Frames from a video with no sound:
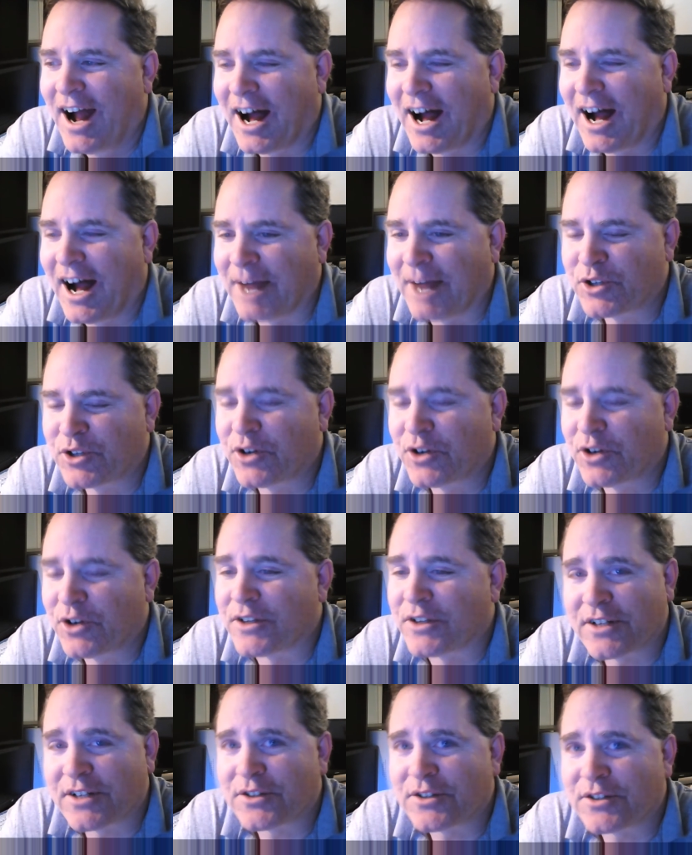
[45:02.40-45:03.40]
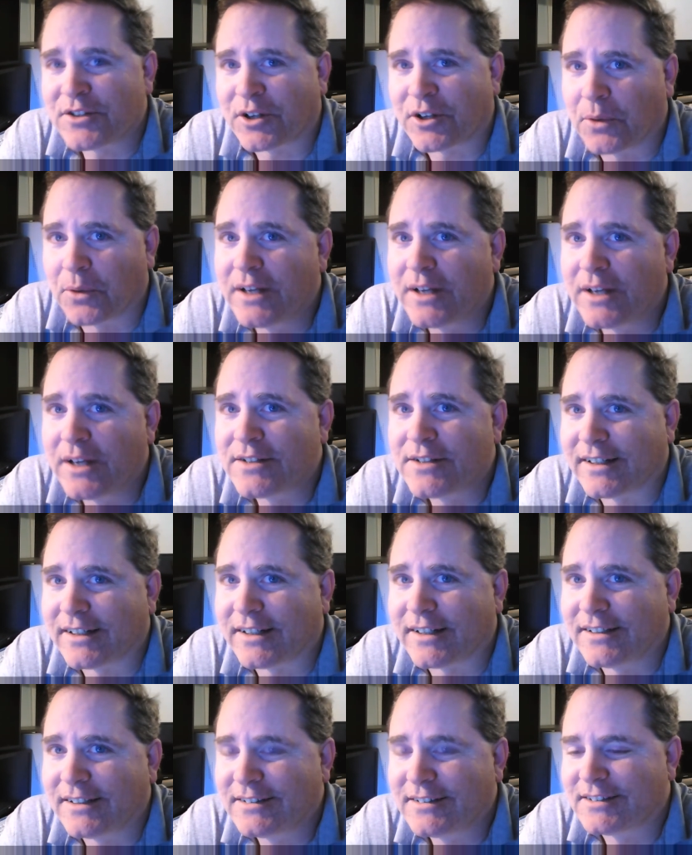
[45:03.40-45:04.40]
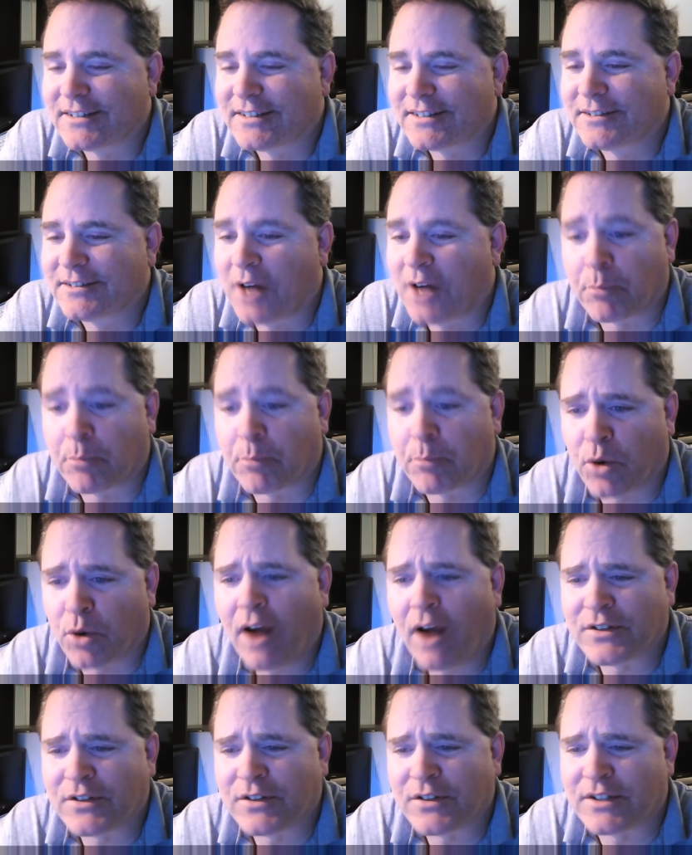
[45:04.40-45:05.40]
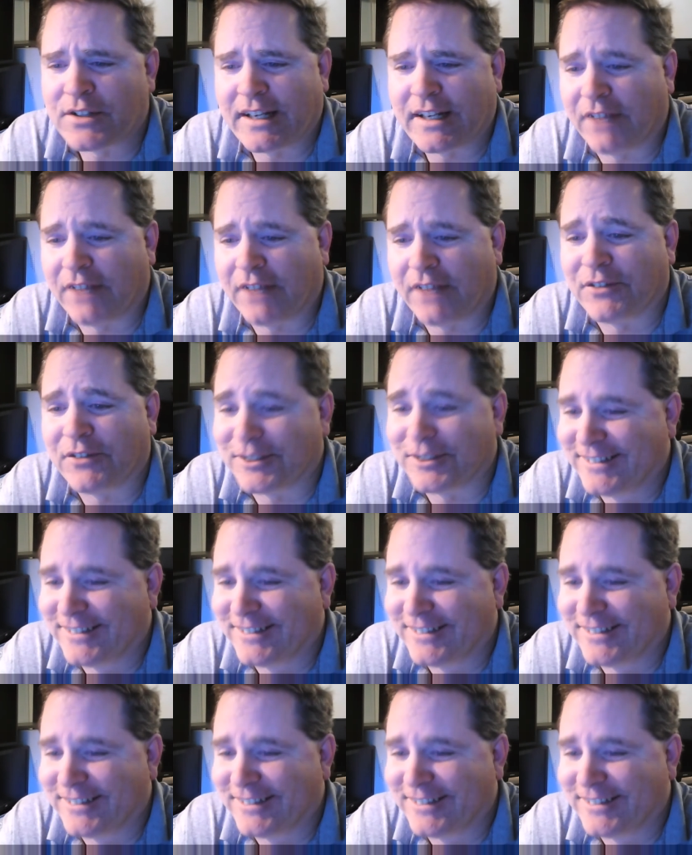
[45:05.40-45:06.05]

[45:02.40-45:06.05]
I'm sure it's just a coincidence a prophecy even.